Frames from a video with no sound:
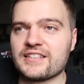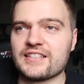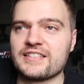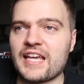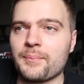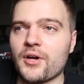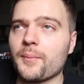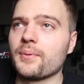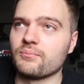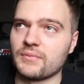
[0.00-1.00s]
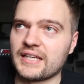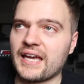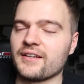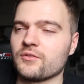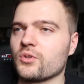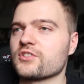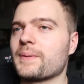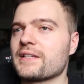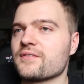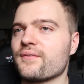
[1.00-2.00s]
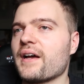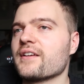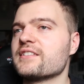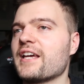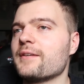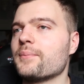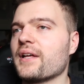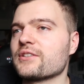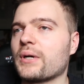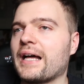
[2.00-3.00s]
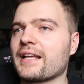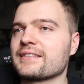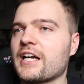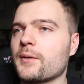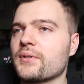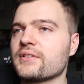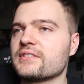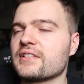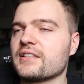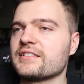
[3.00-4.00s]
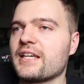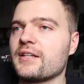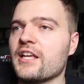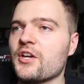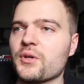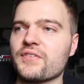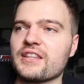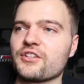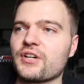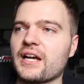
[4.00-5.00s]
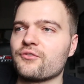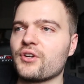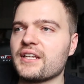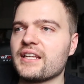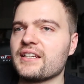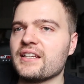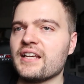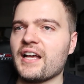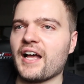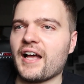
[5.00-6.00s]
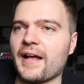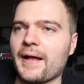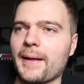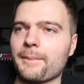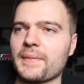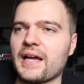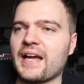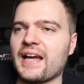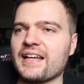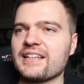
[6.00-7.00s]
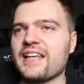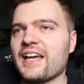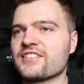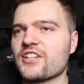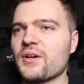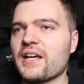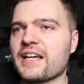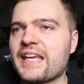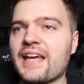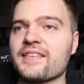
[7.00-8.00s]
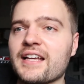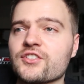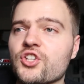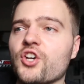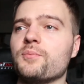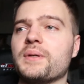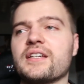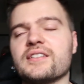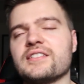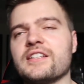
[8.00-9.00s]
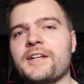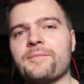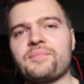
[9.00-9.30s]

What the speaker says: it's a step up. Again, what Sebastian Vettel said, but that's what Alex Albon said. We've hit the ground running. So again, that's good, because